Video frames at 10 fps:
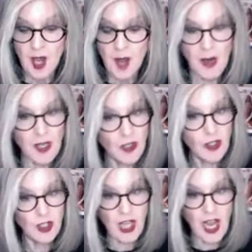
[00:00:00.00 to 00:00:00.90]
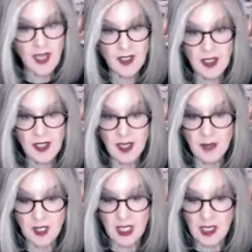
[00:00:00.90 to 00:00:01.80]
but your glass is
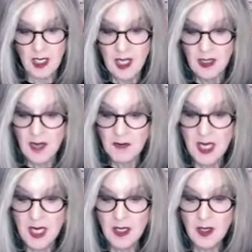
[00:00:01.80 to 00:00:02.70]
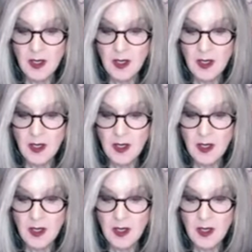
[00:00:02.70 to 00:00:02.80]
empty. Let me...